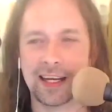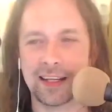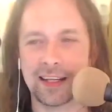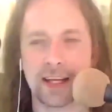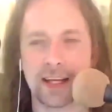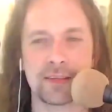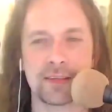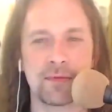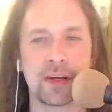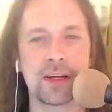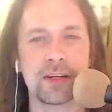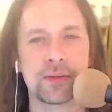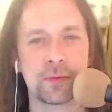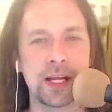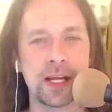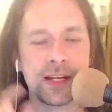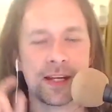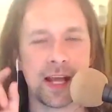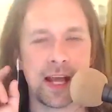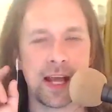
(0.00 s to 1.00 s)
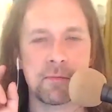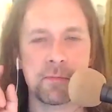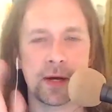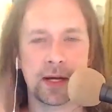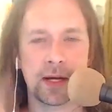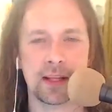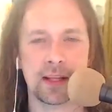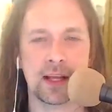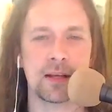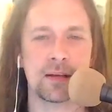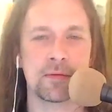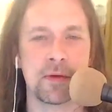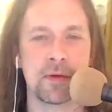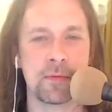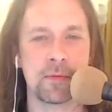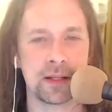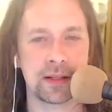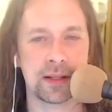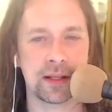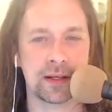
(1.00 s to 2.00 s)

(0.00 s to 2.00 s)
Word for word: that's very sweet. But like, I mean,